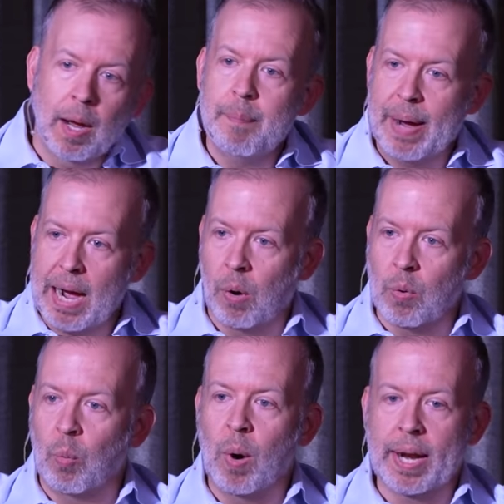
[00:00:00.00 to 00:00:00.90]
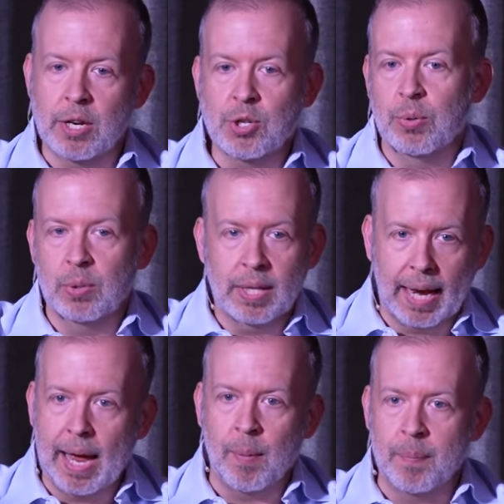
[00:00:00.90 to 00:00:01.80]
about what I
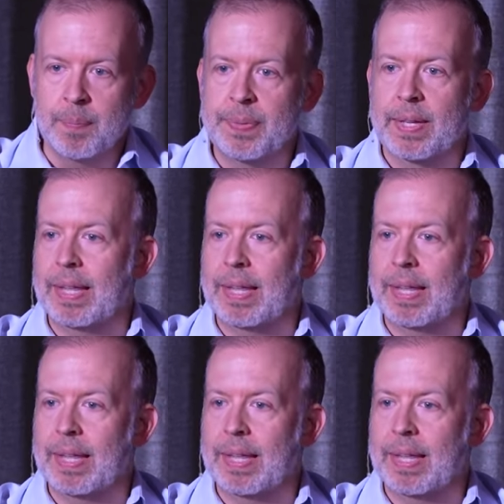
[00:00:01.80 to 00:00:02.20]
truly am